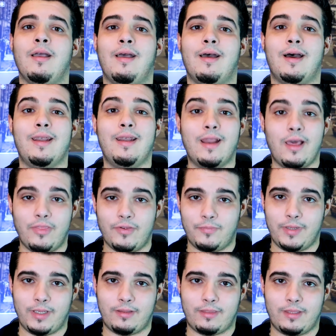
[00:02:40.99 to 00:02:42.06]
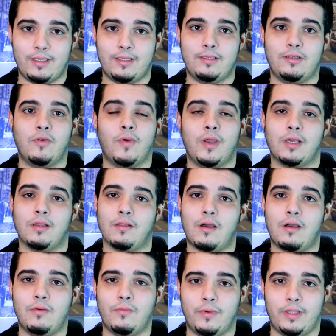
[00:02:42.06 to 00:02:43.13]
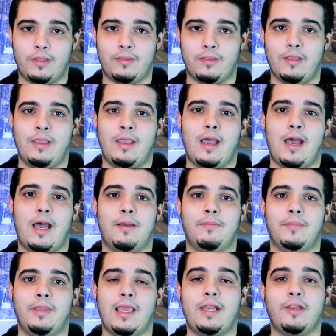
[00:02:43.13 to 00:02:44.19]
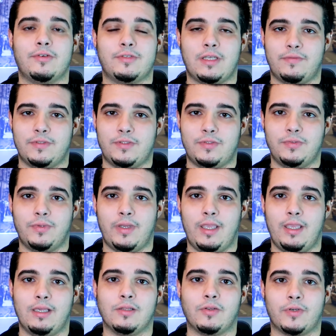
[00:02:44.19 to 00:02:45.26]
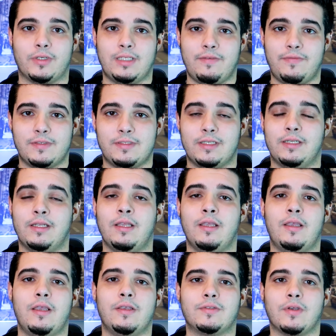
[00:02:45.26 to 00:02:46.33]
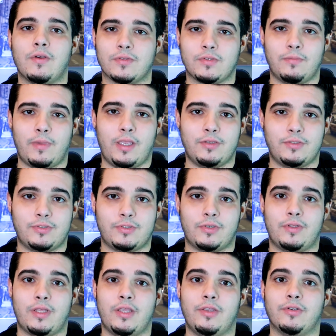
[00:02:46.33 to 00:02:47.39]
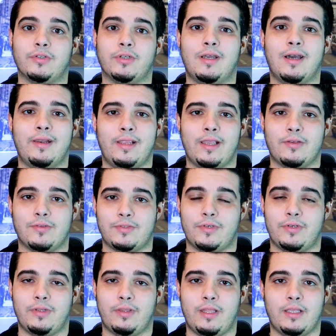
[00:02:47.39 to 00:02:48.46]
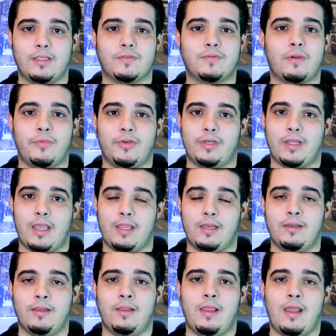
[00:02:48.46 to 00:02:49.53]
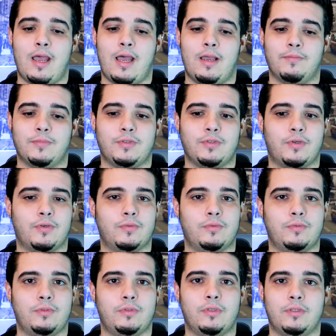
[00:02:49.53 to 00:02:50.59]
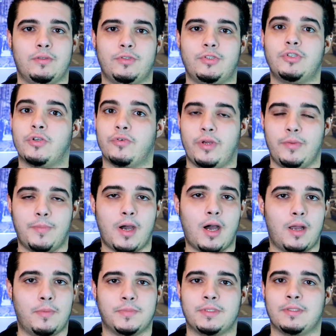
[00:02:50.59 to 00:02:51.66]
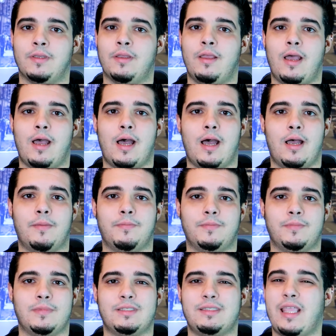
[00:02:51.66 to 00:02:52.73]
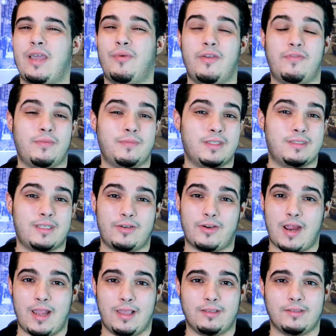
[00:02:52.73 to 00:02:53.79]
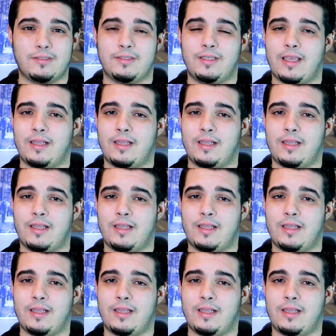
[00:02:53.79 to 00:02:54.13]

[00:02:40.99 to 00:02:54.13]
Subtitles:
Another big thing going along with getting yourself into a caloric deficit is also making sure that you're cutting out certain things from your diet. So sugary pops, stay away from the center aisles,